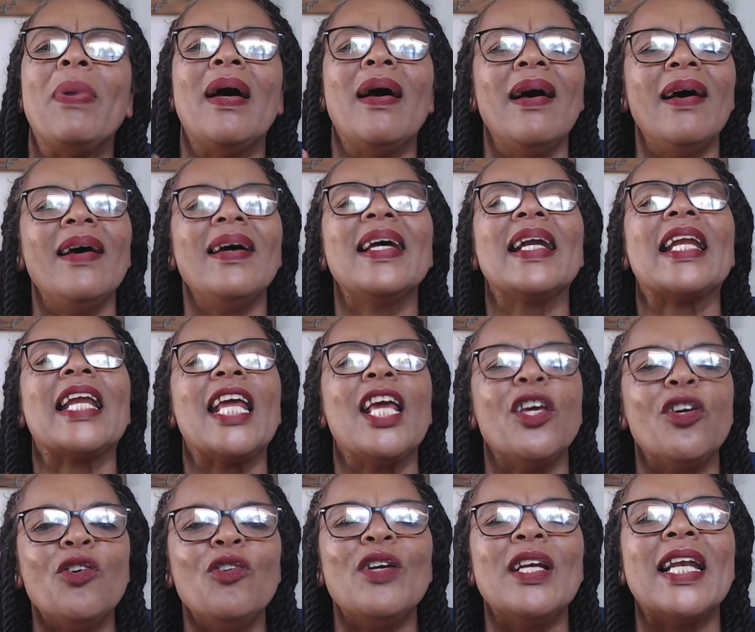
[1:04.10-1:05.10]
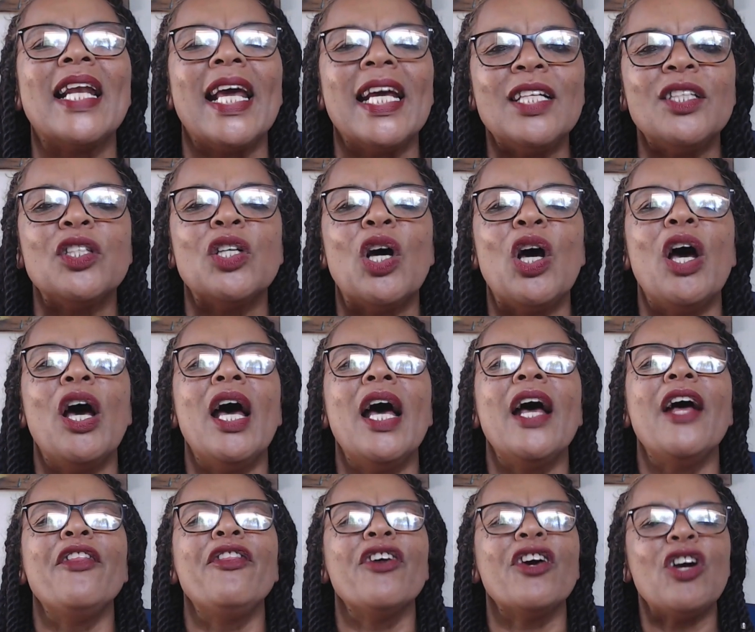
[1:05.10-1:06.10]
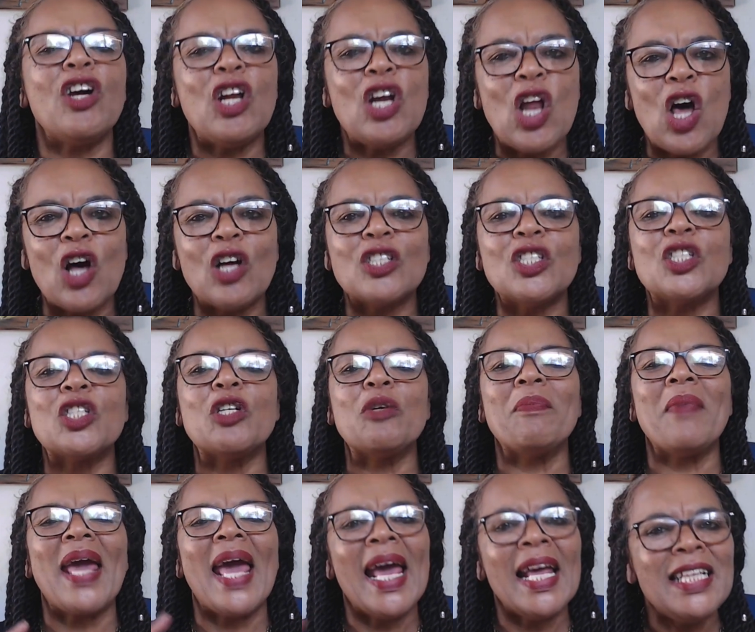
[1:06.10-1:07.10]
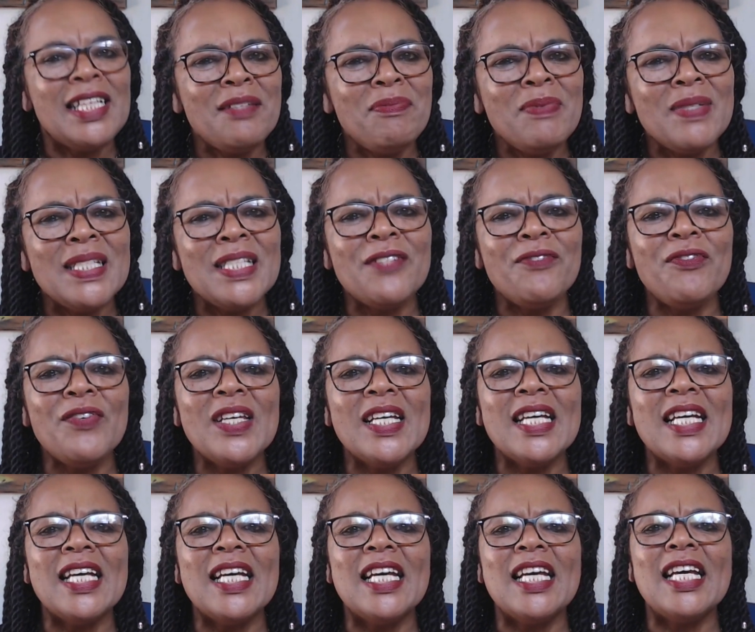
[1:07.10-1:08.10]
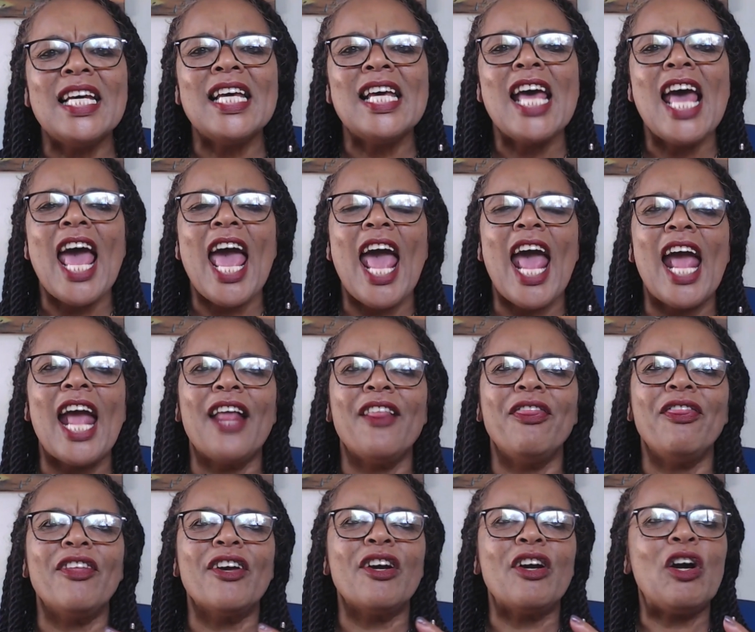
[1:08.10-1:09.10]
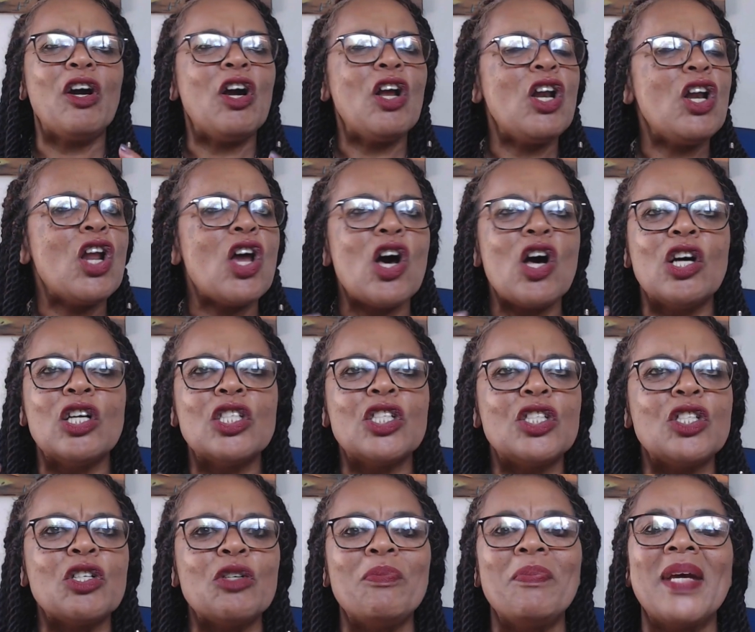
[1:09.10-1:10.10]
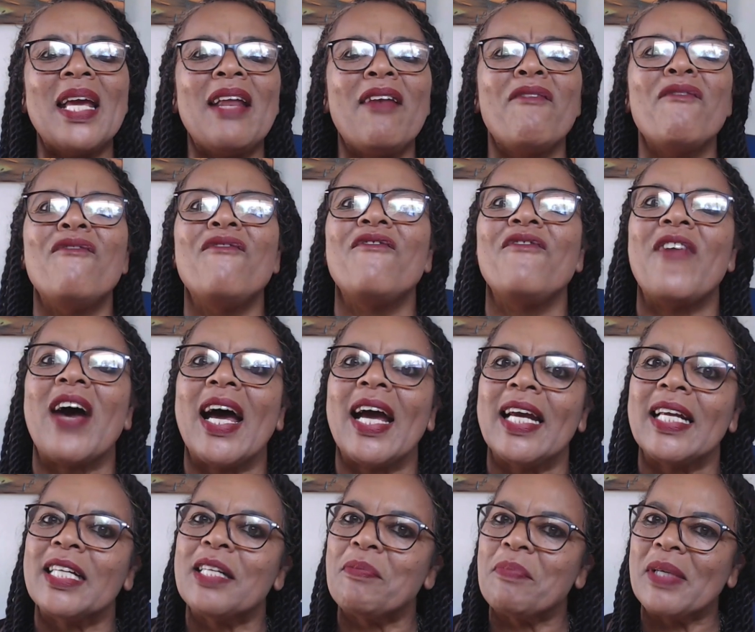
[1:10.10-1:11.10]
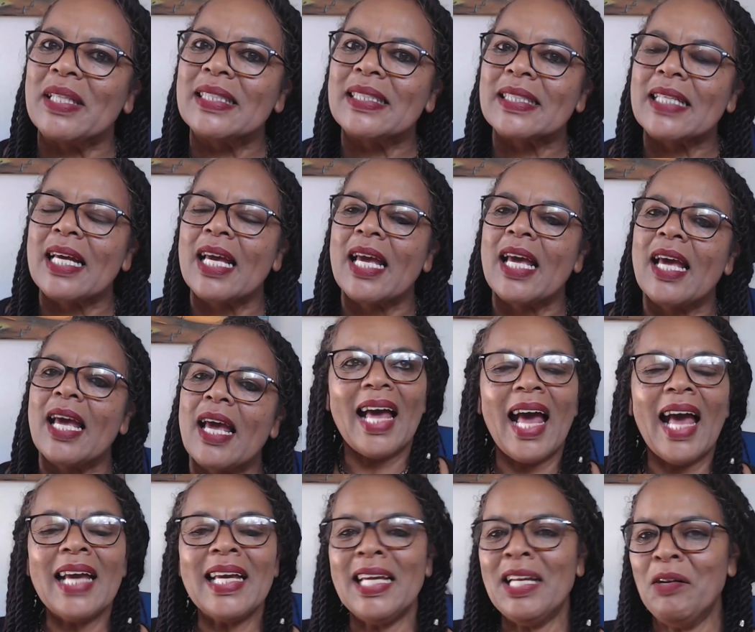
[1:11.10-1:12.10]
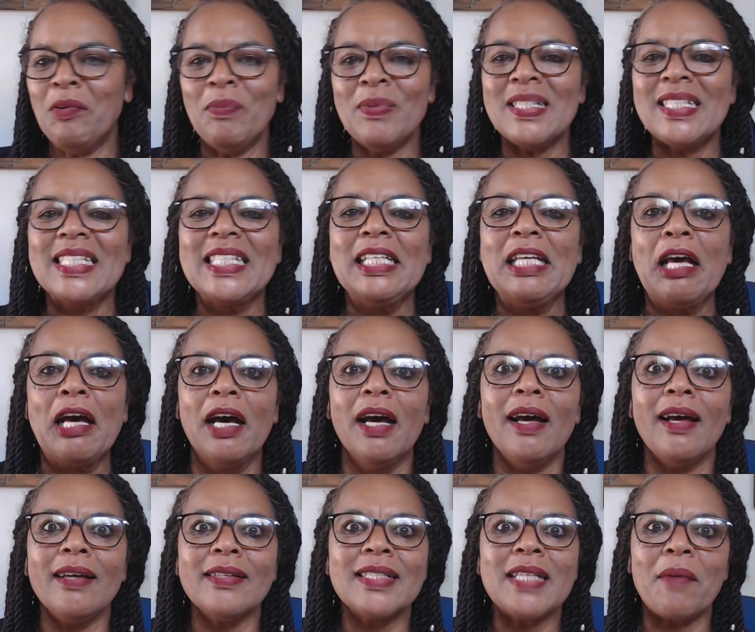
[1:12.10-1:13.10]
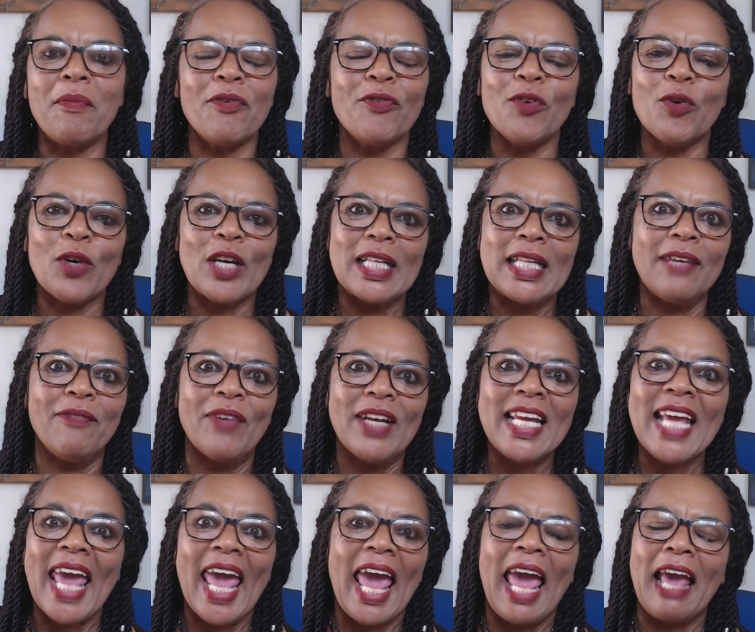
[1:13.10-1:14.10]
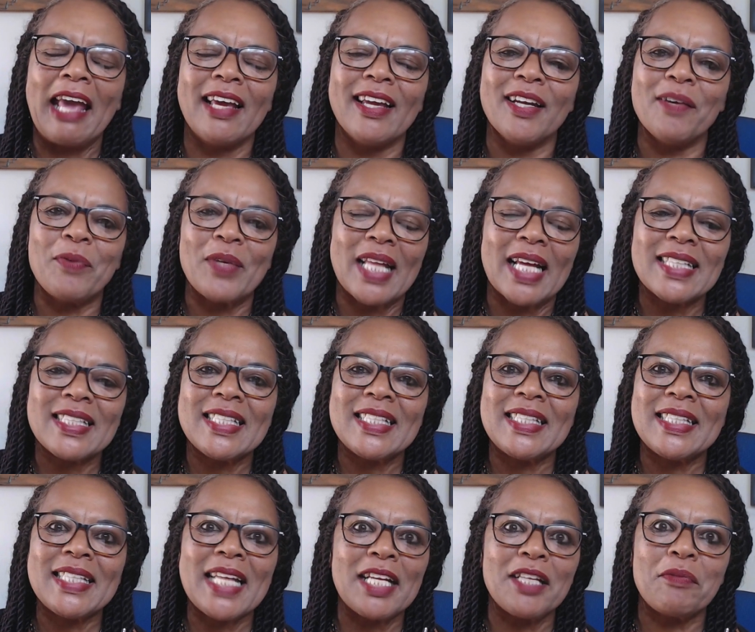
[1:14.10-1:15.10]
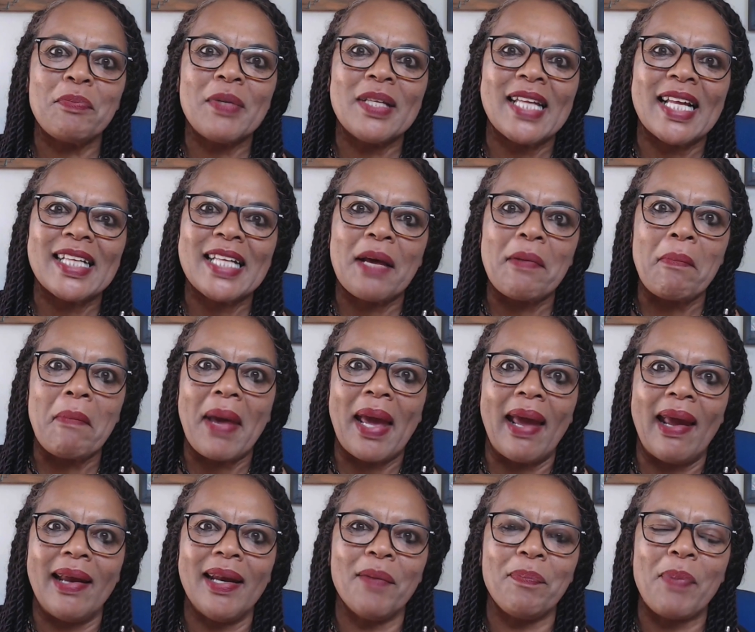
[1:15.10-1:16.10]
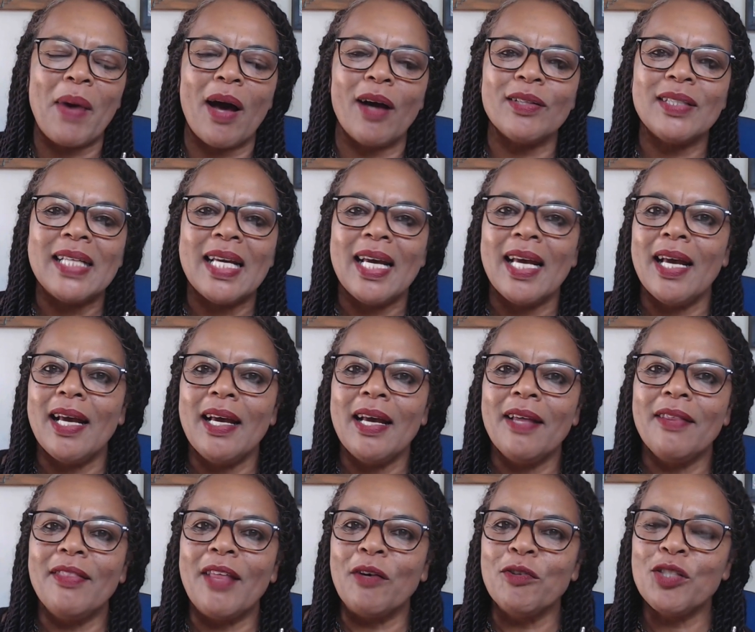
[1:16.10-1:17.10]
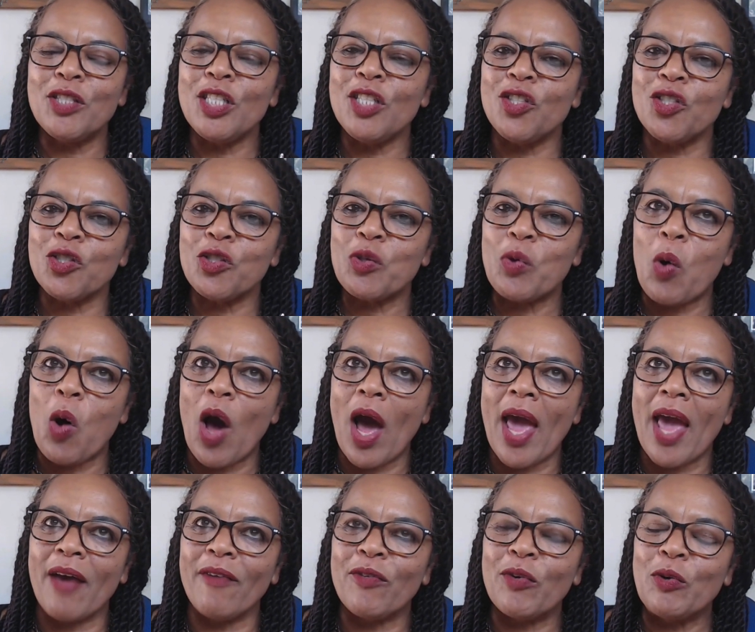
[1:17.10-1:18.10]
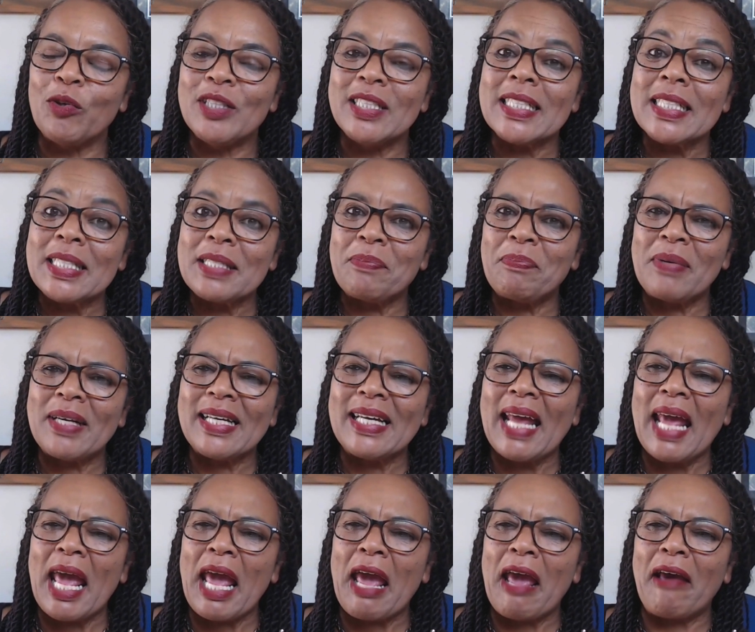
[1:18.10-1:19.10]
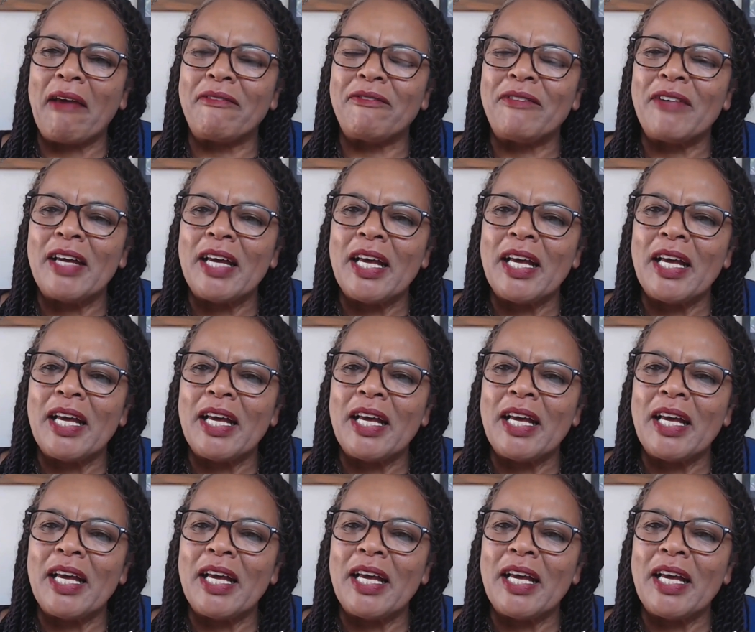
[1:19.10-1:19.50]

her regulate the classroom atmosphere and the classroom environment. I can almost hear some of you getting very angry with that statement that I made about those teachers who have good discipline have